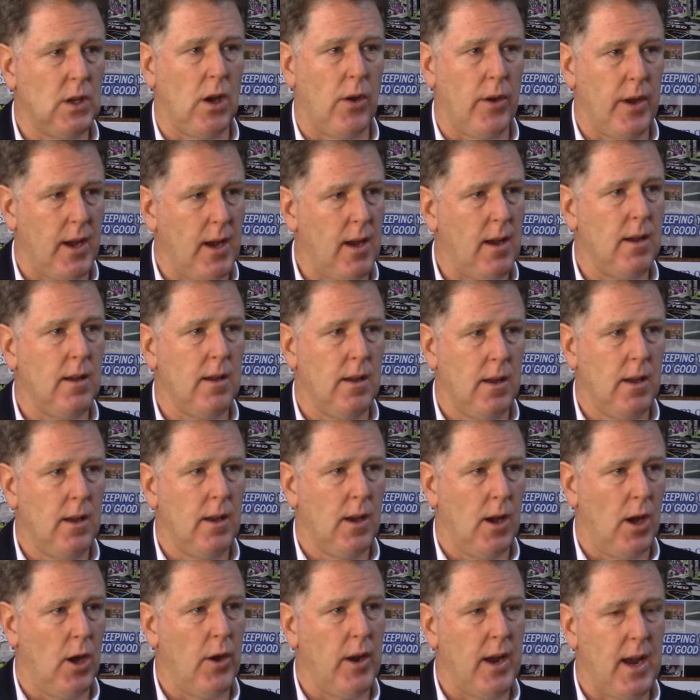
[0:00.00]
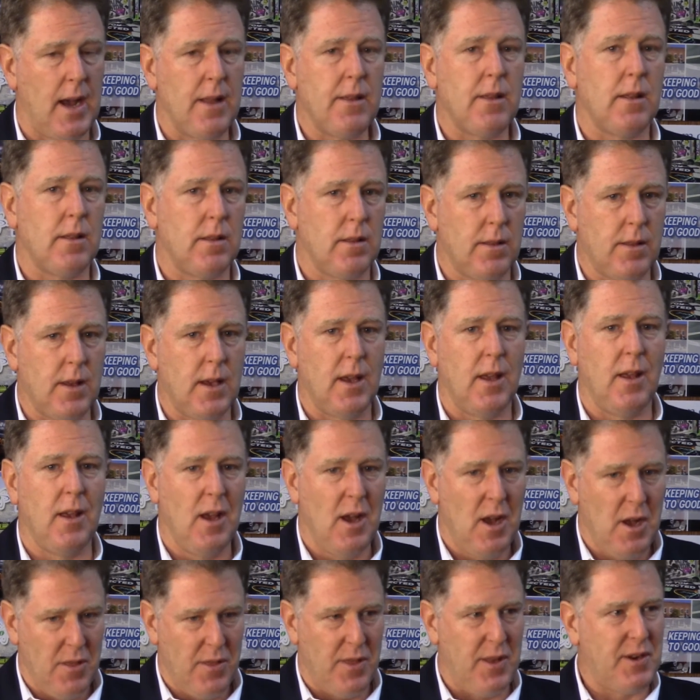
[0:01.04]
Oh yeah, oh yeah.
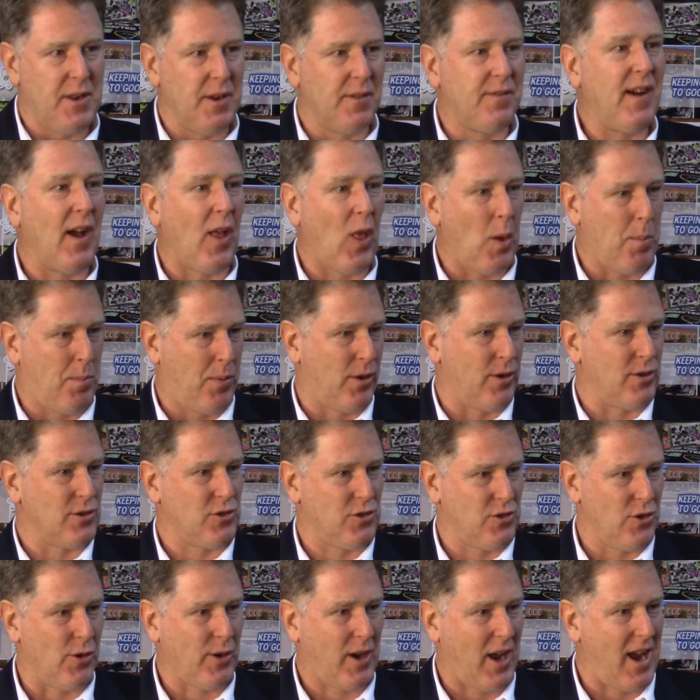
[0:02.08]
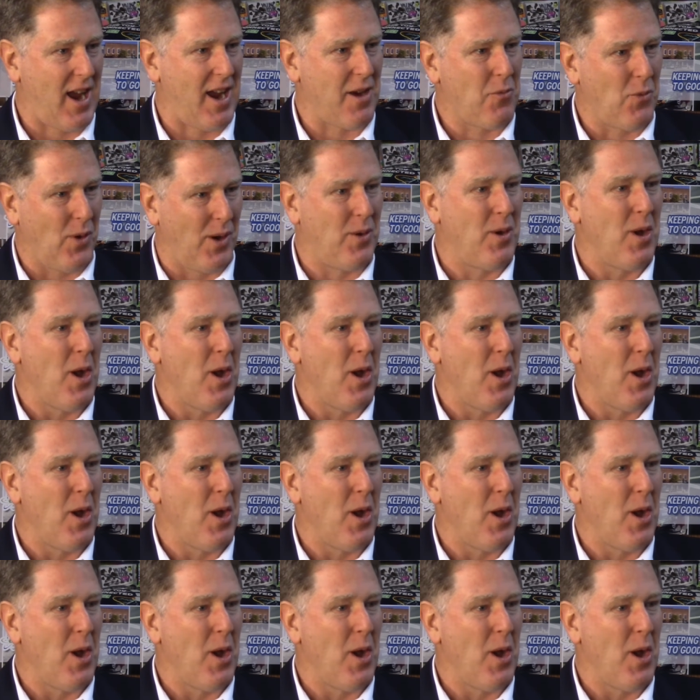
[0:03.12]
The developers, okay.